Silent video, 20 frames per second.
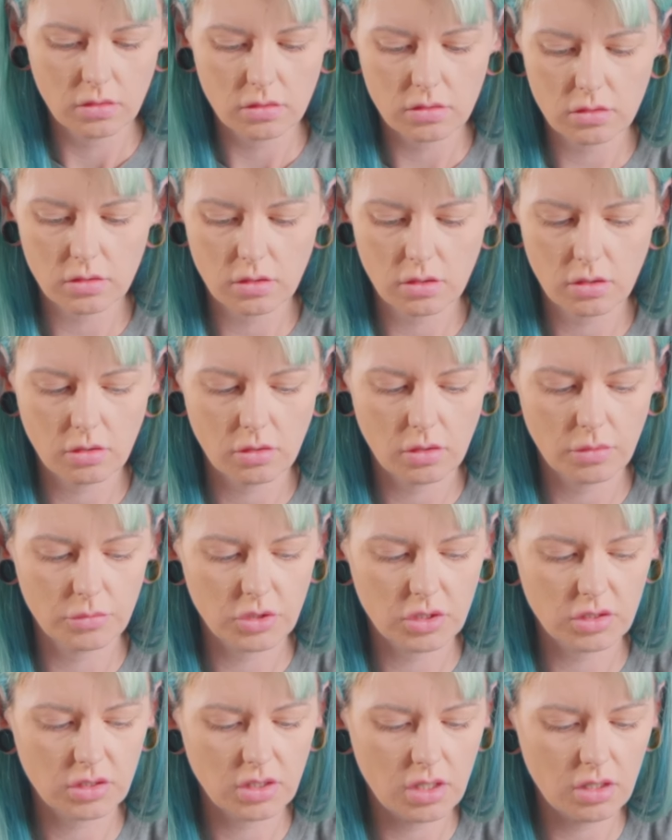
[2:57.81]
So I'm
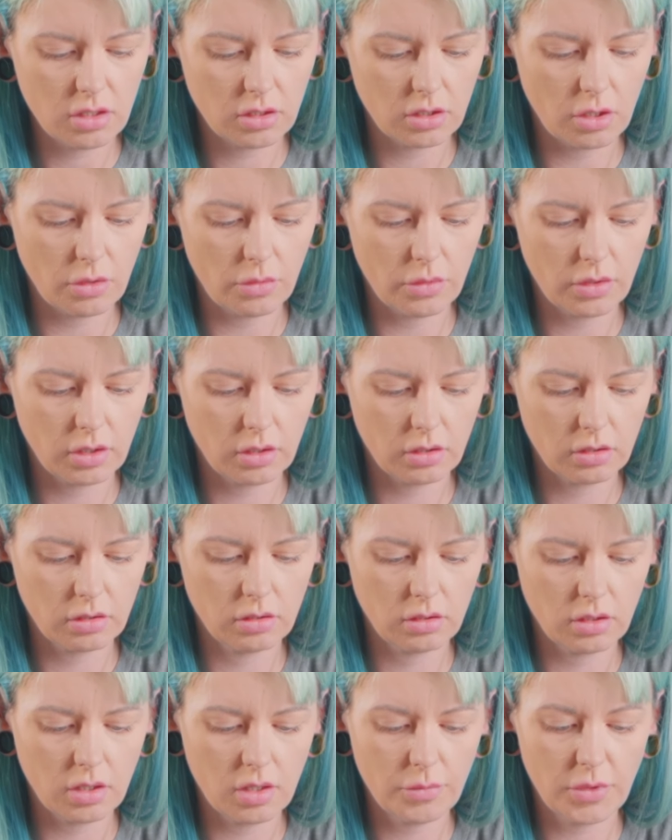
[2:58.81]
just kind of going,
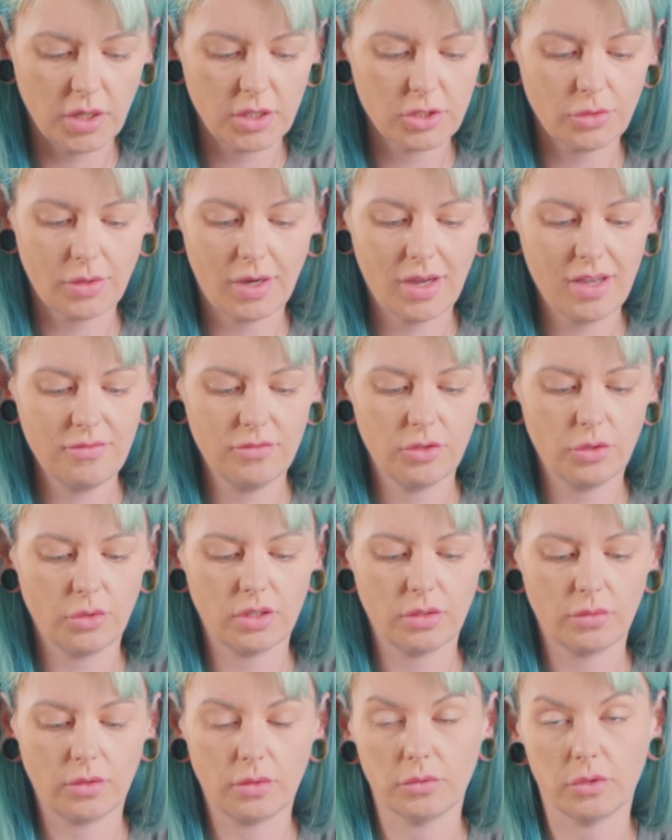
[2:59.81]
and mind you, I have no
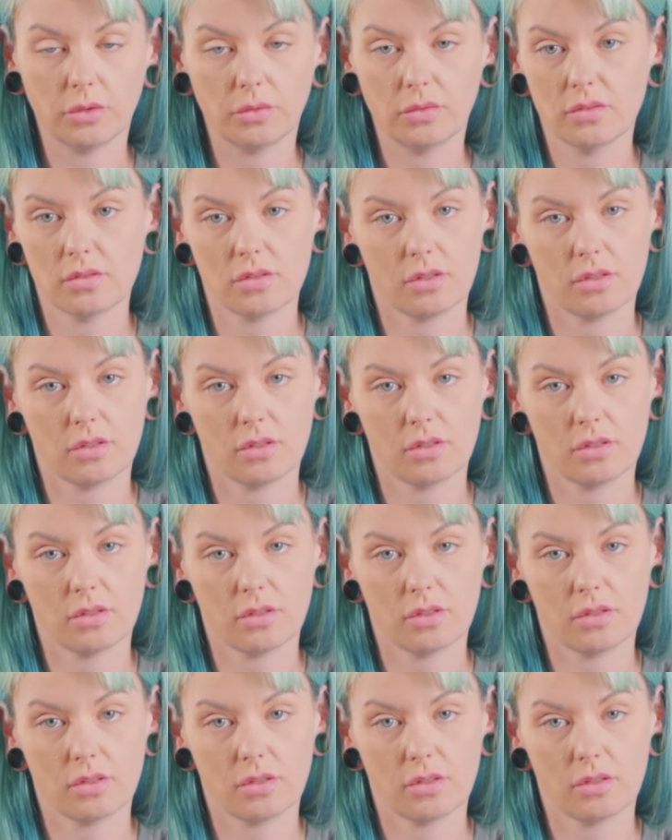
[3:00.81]
idea what I'm doing,